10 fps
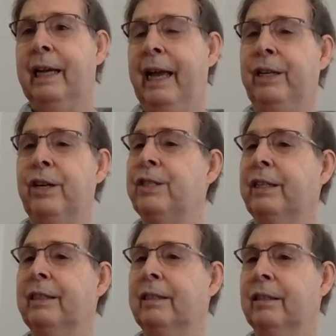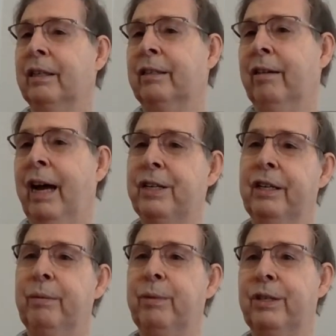And using the
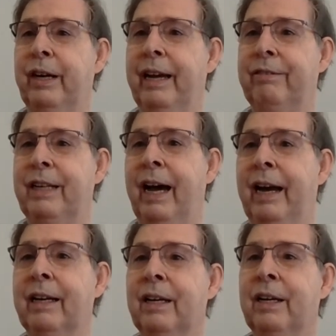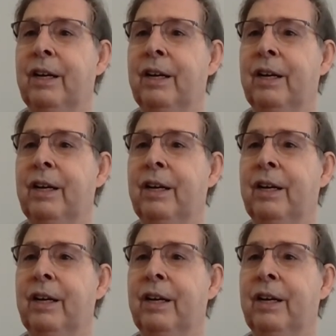Lagrangian, which I have done,